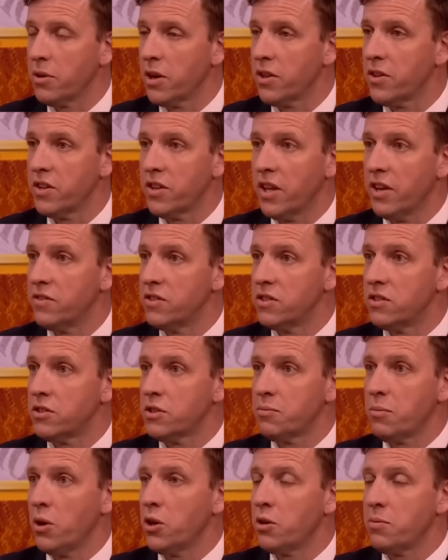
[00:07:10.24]
I think they even
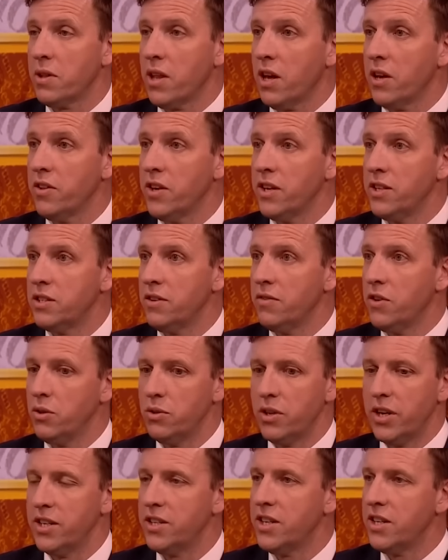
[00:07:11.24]
spoke about that in the interview,
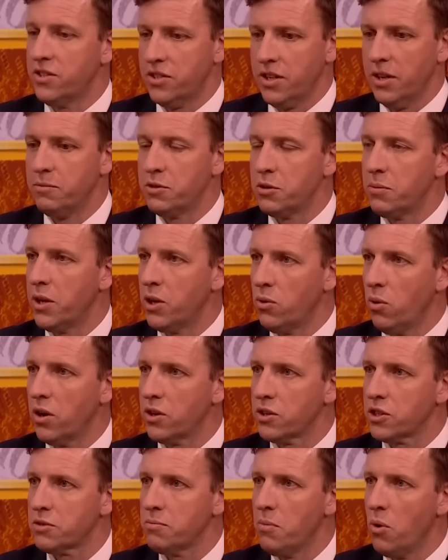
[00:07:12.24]
that it did seem to be quite
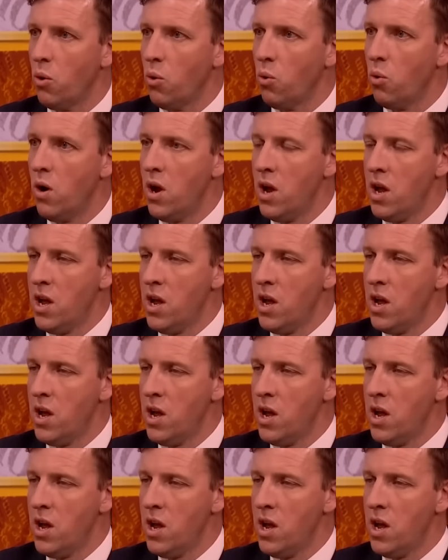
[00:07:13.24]
a small